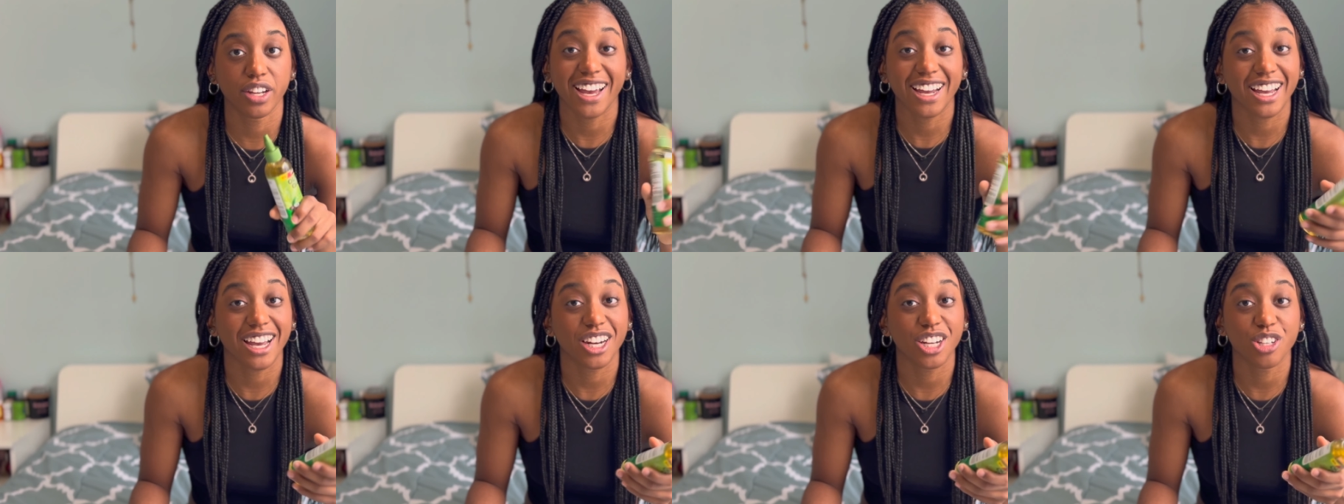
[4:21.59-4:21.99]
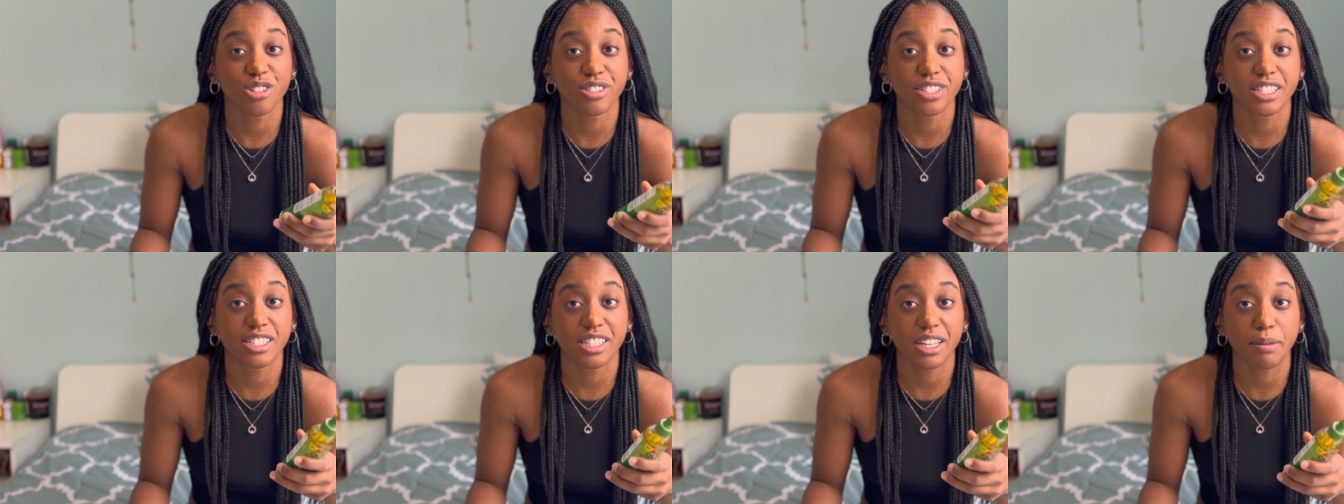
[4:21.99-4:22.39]
I kind of use
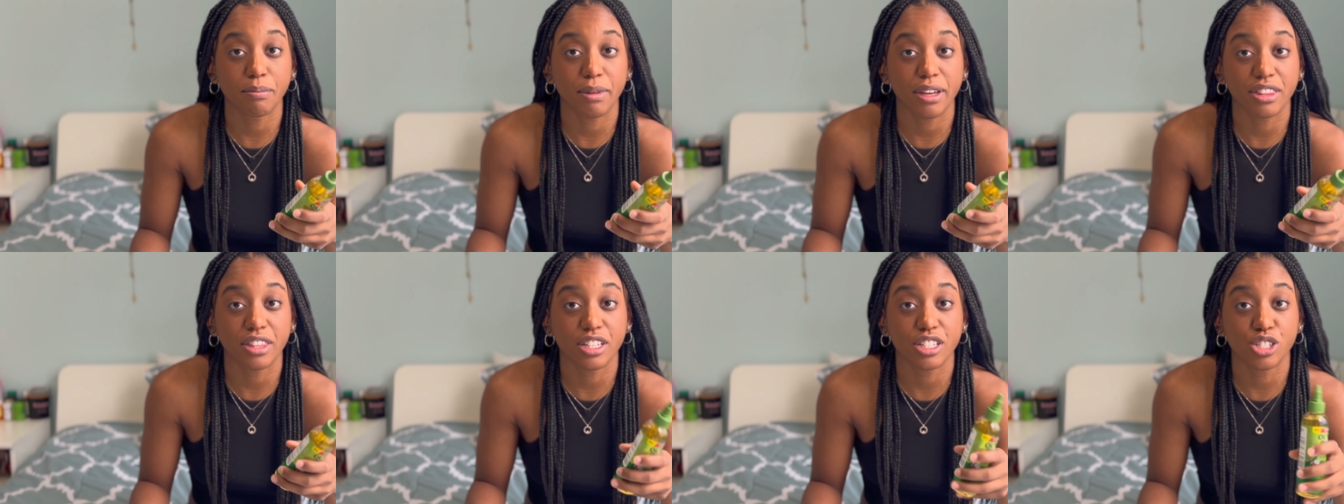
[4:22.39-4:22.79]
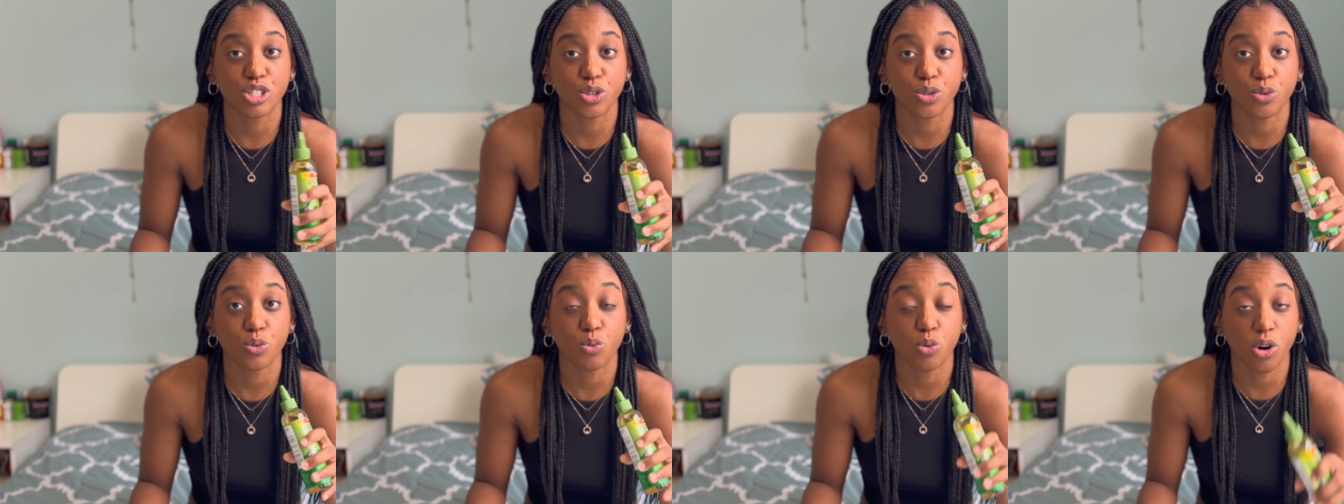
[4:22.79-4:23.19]
the same method
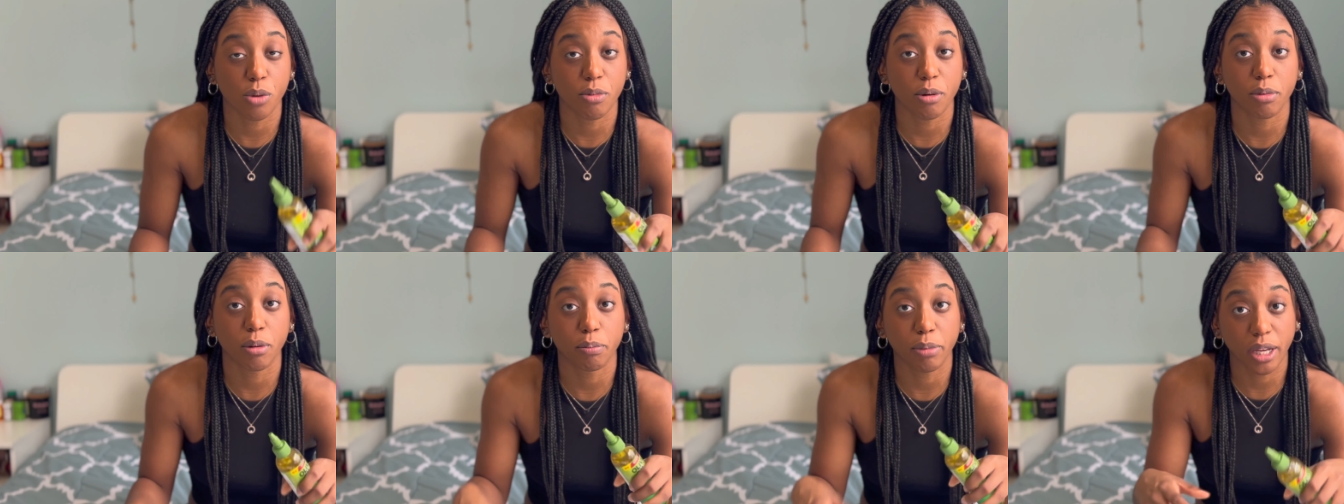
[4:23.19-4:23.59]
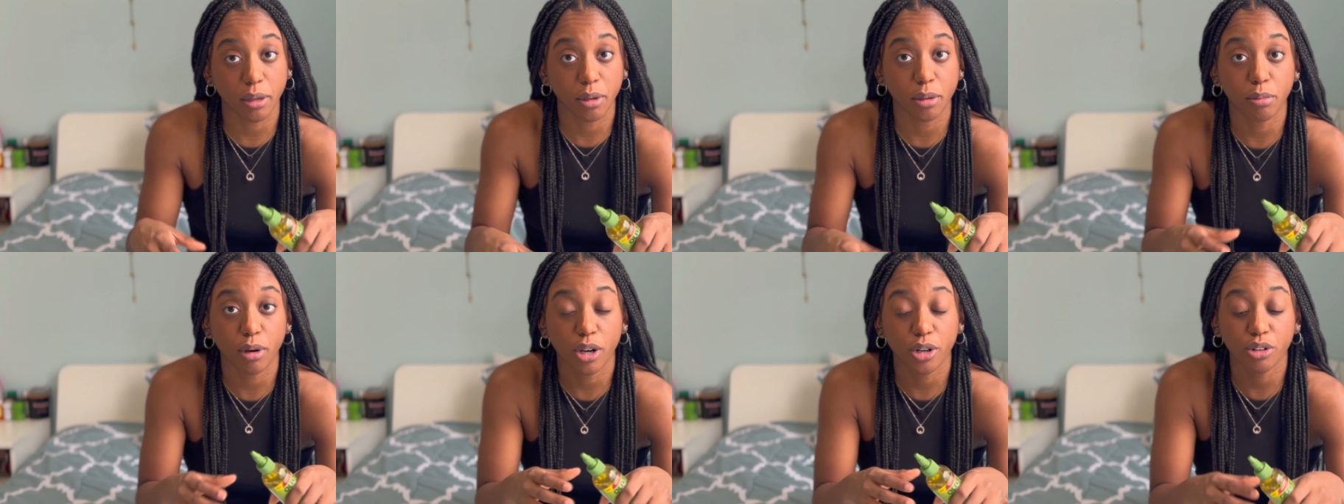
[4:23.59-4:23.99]
to warm up a baby
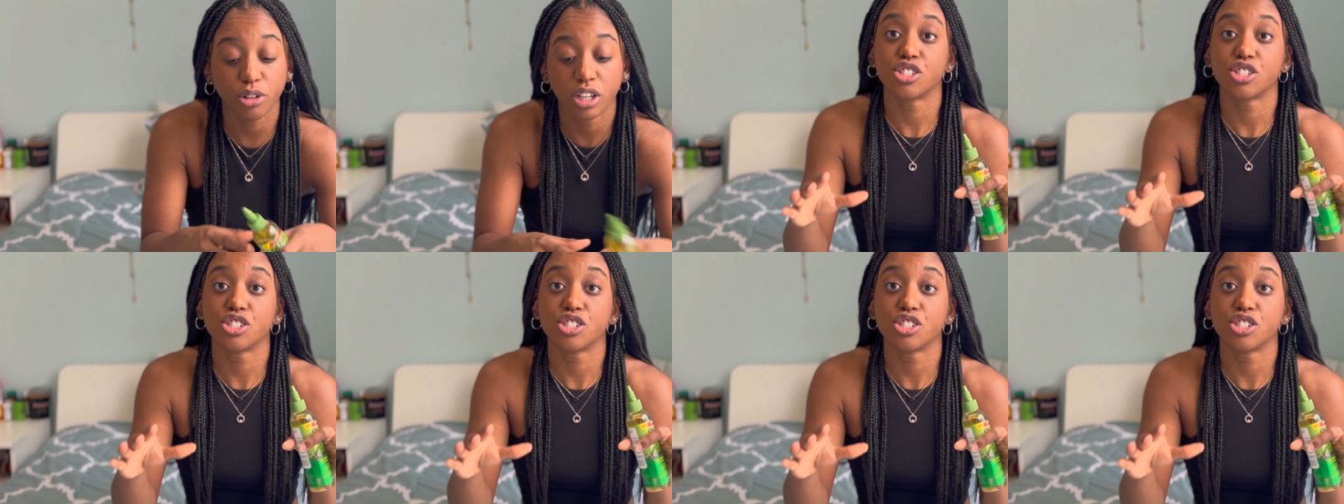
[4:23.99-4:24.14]
bottle.